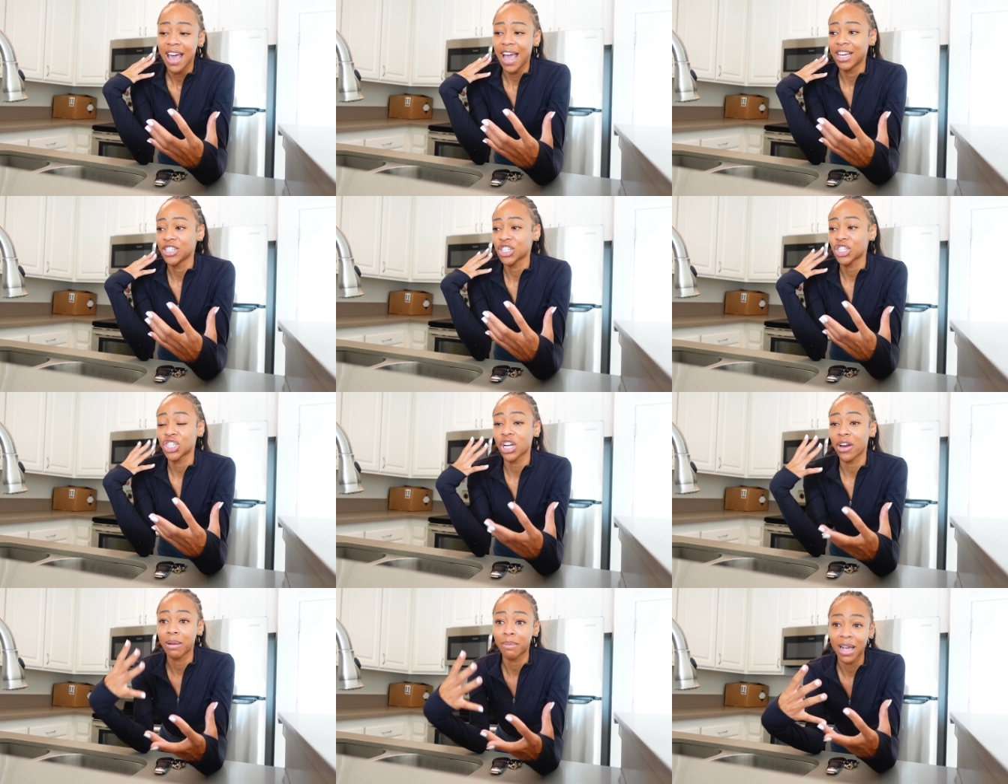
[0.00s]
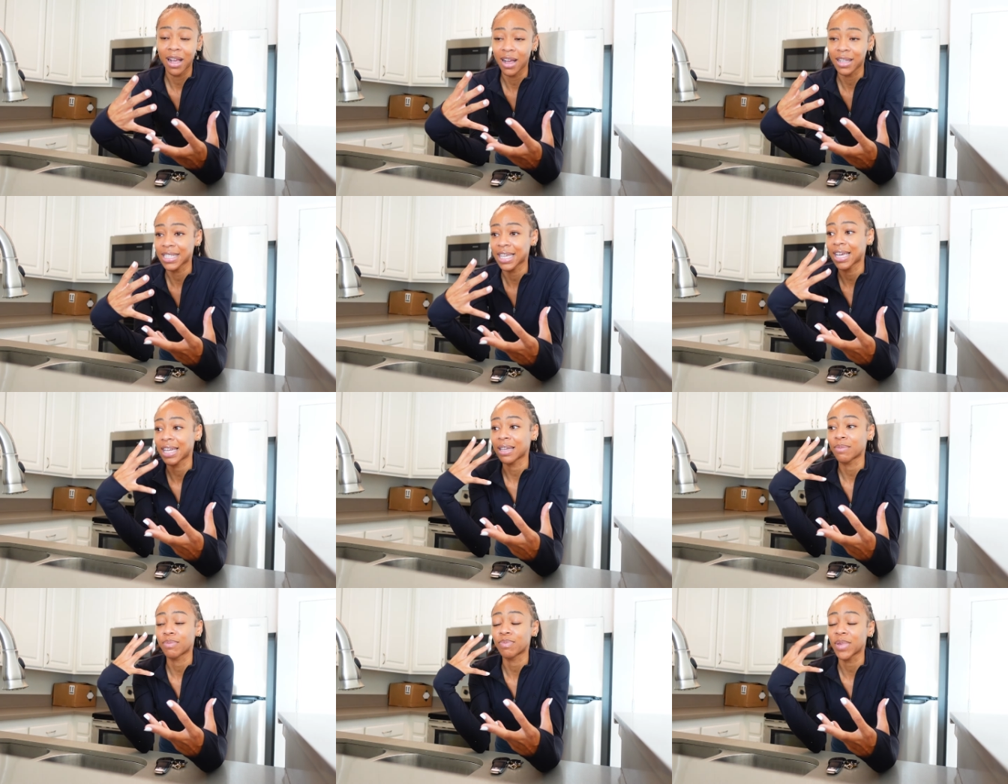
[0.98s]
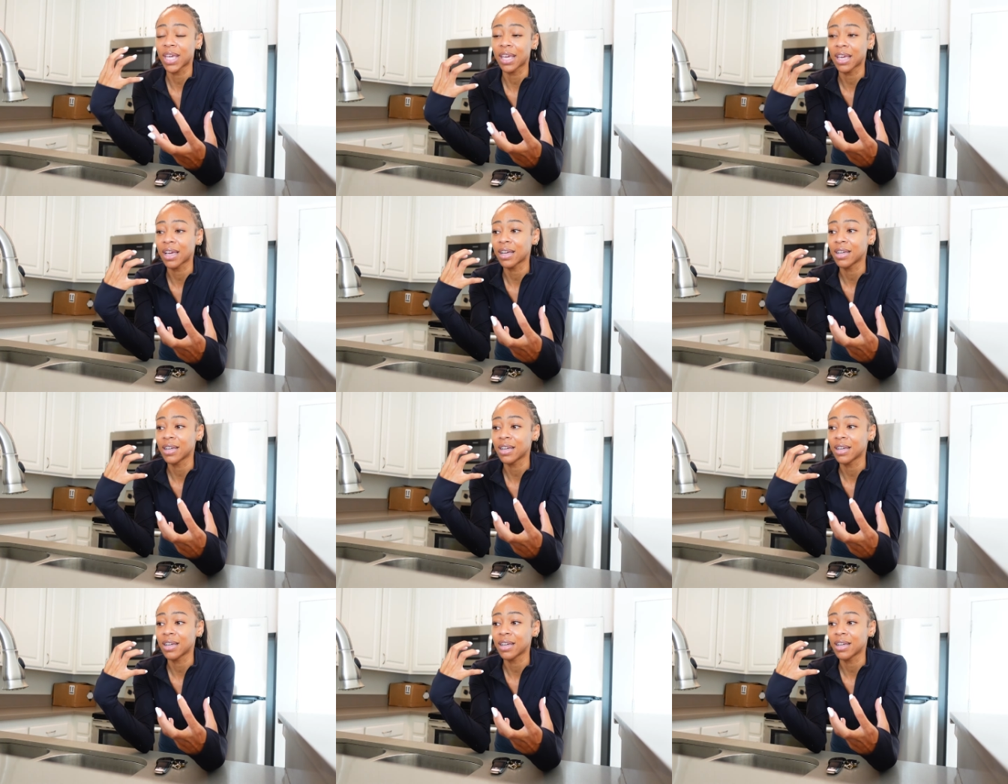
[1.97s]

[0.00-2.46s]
and just sharing my content, being